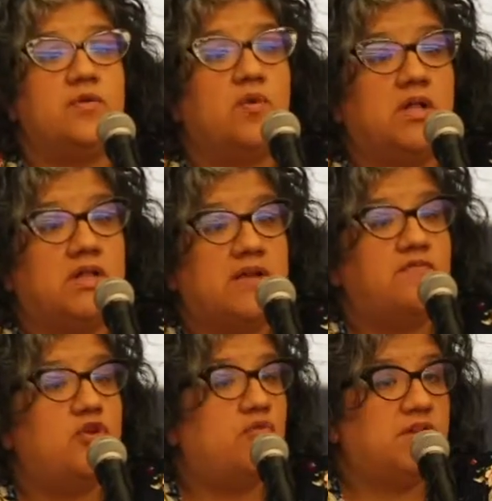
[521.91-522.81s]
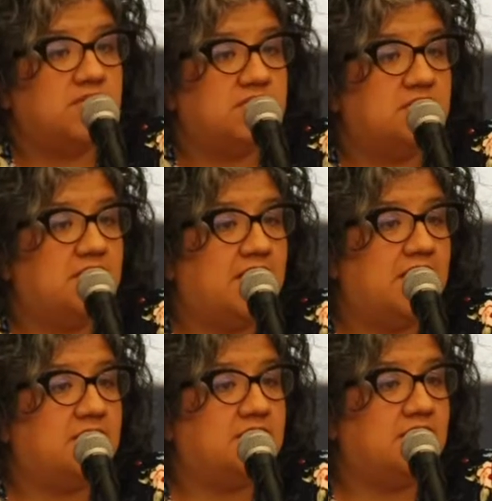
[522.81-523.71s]
well, I've noticed
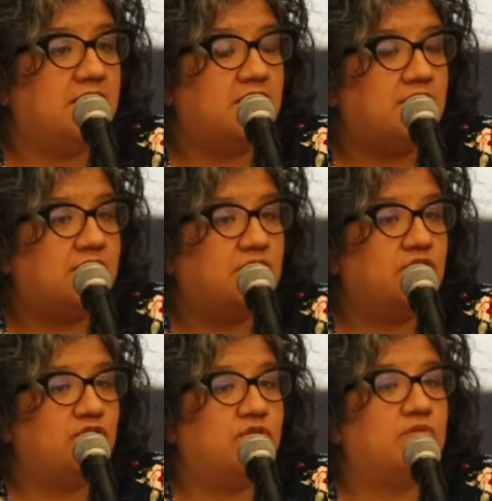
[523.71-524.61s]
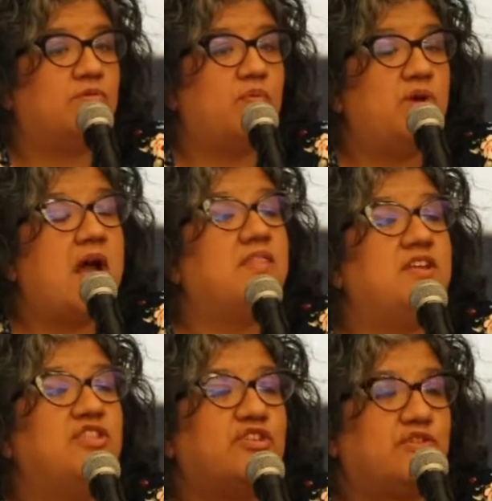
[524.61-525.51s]
that I
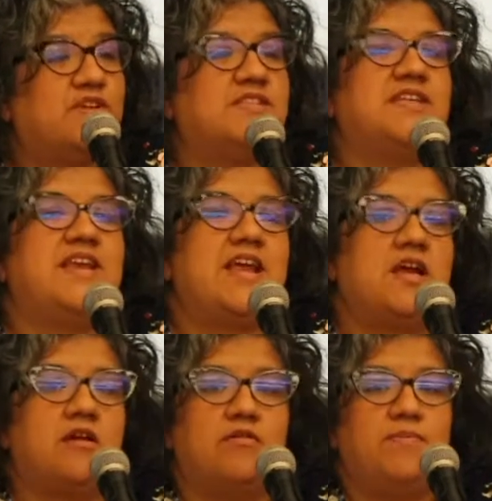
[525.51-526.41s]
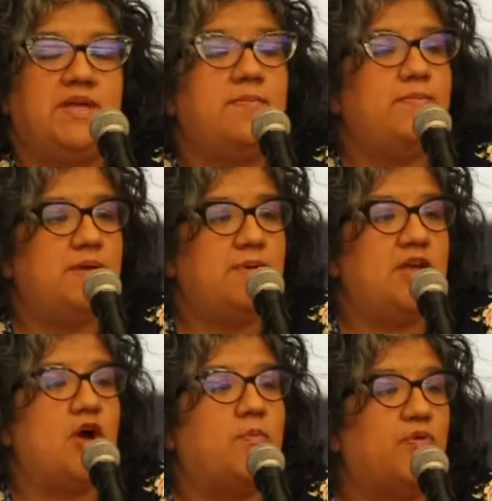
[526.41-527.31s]
think there is an Airbnb
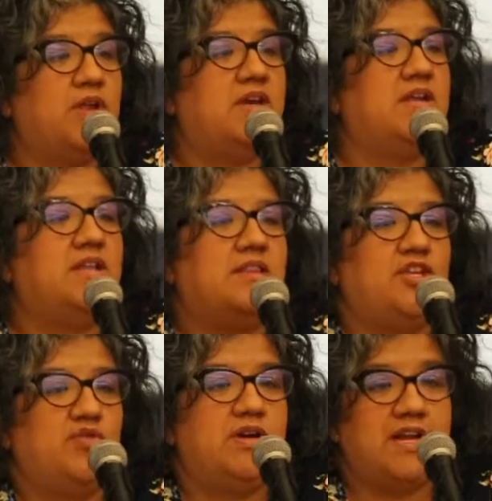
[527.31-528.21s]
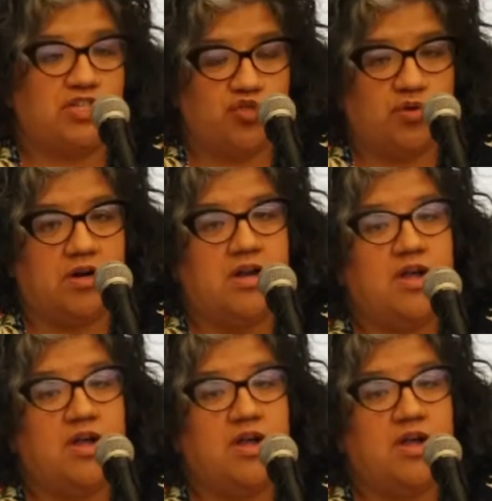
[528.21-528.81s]
being operated in the unit next door.